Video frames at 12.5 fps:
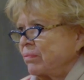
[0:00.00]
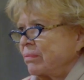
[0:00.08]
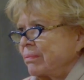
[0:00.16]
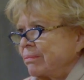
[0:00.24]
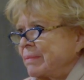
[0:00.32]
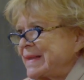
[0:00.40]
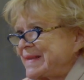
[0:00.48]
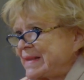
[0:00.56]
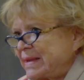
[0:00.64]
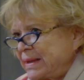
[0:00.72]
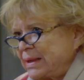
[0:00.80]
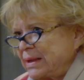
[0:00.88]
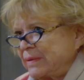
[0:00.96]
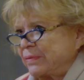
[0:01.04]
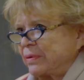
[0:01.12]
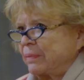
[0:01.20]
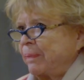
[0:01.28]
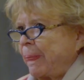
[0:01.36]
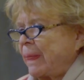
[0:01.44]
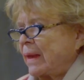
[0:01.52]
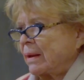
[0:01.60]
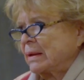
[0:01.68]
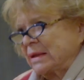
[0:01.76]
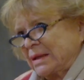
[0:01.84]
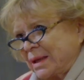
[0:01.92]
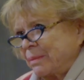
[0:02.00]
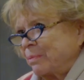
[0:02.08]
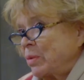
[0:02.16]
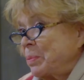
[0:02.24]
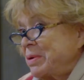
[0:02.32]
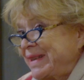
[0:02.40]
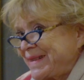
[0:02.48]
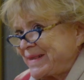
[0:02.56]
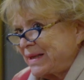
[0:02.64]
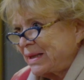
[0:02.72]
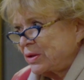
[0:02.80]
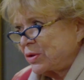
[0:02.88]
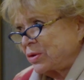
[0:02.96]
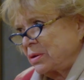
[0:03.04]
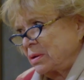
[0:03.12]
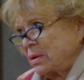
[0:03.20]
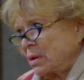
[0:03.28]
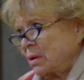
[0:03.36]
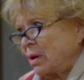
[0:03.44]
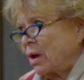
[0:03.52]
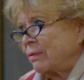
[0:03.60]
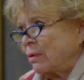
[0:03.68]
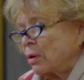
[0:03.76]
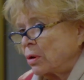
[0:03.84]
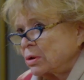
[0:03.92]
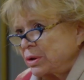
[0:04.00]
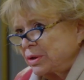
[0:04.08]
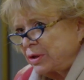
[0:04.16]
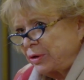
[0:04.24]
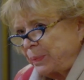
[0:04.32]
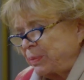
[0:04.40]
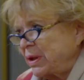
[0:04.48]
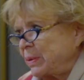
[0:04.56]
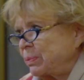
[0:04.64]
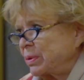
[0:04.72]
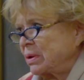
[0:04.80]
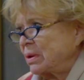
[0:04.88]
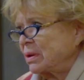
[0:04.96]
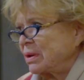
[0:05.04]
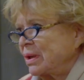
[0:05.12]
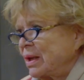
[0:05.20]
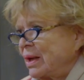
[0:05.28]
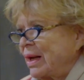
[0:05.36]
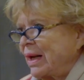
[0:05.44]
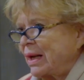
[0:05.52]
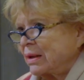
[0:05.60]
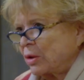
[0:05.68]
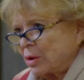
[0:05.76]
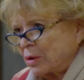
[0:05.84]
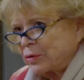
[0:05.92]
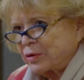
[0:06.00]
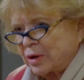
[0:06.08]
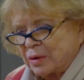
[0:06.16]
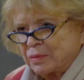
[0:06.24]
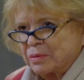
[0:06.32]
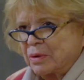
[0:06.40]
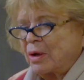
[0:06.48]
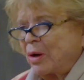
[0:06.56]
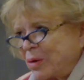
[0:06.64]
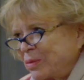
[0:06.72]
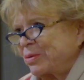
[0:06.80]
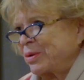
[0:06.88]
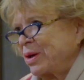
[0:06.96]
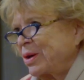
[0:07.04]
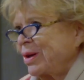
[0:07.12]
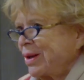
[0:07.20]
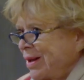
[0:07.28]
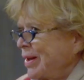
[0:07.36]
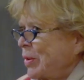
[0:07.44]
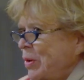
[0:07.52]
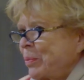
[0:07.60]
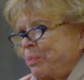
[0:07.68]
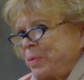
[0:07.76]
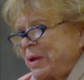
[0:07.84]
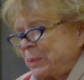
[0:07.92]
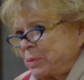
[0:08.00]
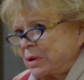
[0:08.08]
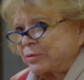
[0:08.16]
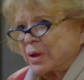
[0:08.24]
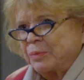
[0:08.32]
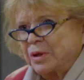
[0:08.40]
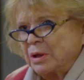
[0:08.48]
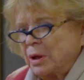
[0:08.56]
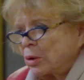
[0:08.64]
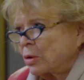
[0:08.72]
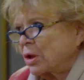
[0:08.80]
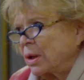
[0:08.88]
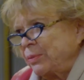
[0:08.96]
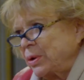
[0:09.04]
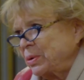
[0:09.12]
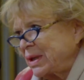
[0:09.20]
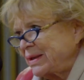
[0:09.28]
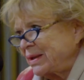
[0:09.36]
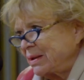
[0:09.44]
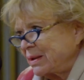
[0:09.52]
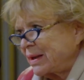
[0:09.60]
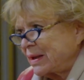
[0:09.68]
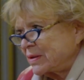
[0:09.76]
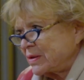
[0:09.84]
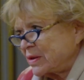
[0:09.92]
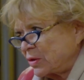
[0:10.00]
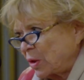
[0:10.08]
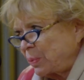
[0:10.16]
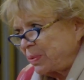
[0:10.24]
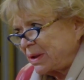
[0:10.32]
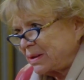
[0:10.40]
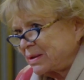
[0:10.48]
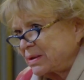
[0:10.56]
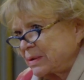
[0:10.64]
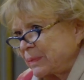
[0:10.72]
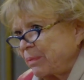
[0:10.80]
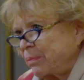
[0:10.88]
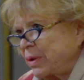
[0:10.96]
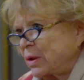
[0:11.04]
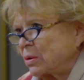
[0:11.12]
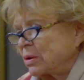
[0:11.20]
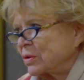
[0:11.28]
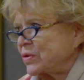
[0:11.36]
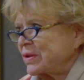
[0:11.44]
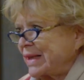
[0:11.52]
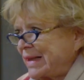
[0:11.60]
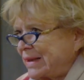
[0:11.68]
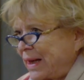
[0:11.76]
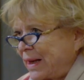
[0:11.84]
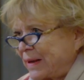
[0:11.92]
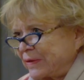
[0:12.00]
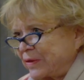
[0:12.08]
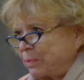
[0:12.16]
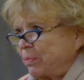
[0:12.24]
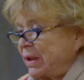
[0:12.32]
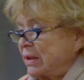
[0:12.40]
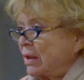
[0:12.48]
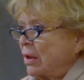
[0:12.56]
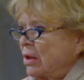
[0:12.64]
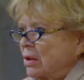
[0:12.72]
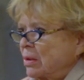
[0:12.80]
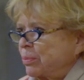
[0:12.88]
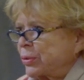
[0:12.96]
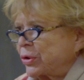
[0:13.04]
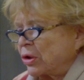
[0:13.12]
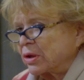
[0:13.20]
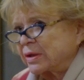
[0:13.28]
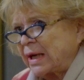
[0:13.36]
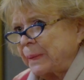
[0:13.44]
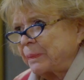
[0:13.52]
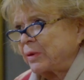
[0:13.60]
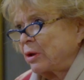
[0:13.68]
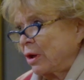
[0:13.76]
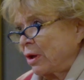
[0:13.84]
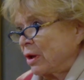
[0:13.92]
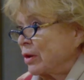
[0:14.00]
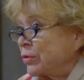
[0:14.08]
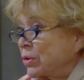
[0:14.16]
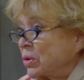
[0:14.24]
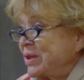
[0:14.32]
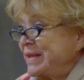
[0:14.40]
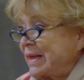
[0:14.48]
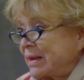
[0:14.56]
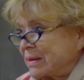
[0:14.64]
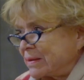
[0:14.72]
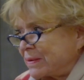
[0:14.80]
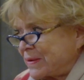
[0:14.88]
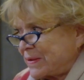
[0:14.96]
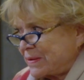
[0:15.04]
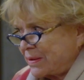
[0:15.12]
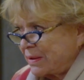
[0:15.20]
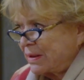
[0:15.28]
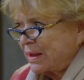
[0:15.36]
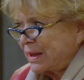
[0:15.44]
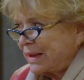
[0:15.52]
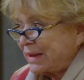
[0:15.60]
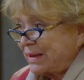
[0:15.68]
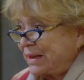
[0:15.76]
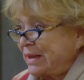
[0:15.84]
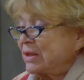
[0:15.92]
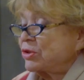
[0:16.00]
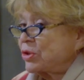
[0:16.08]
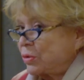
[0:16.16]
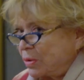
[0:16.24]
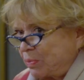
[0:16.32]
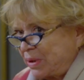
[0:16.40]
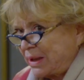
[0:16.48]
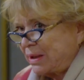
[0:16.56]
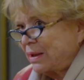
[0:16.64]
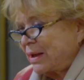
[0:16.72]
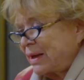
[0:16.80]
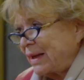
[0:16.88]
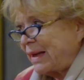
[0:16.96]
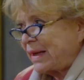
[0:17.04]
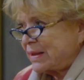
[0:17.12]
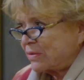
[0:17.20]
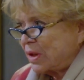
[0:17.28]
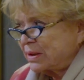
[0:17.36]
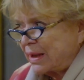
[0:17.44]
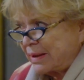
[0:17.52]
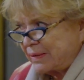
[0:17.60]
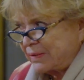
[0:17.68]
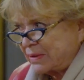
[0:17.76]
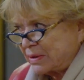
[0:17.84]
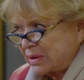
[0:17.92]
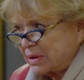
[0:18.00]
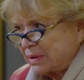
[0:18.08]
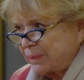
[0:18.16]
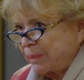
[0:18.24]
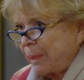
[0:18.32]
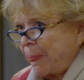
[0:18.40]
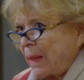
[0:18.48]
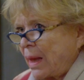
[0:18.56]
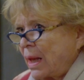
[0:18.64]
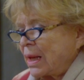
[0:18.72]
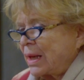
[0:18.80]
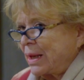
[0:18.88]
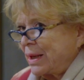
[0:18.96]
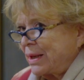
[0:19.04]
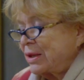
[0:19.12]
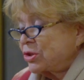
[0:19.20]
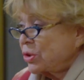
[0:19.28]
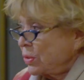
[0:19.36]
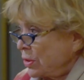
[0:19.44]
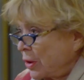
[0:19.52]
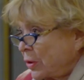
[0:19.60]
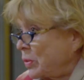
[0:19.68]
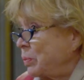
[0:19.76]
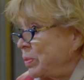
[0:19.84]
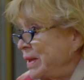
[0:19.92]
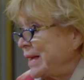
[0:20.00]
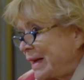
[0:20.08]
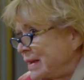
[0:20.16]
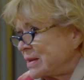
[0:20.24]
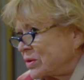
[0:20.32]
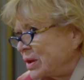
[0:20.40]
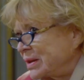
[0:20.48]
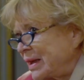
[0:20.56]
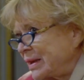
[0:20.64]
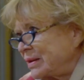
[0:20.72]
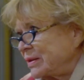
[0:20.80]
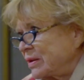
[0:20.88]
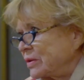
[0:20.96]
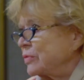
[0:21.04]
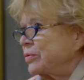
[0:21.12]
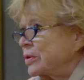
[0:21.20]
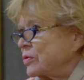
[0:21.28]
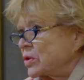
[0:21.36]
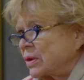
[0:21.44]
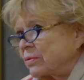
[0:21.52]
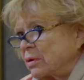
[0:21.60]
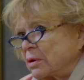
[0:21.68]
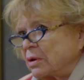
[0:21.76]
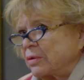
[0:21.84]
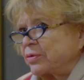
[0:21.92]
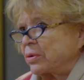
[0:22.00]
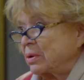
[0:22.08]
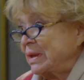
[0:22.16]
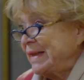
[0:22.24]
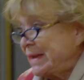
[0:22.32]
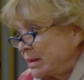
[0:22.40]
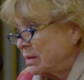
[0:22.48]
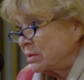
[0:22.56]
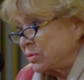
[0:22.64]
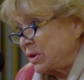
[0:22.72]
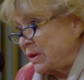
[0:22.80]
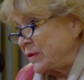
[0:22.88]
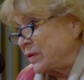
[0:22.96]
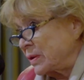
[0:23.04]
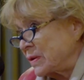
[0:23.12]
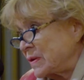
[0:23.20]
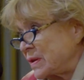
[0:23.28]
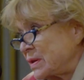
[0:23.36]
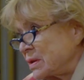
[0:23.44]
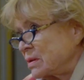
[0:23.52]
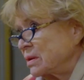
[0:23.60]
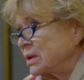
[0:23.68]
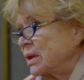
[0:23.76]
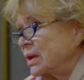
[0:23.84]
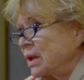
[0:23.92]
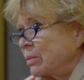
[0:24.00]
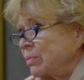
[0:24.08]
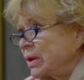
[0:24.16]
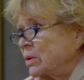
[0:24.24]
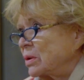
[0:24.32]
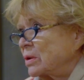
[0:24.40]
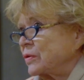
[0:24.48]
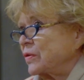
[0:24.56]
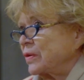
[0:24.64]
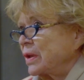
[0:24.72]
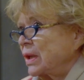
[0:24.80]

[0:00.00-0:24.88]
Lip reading: massive mobilization of ordinary people and also of people from the law community can stop it, because it has been programmed for years that he should be extradited. He should not be extradited, first of all, for legal reasons, because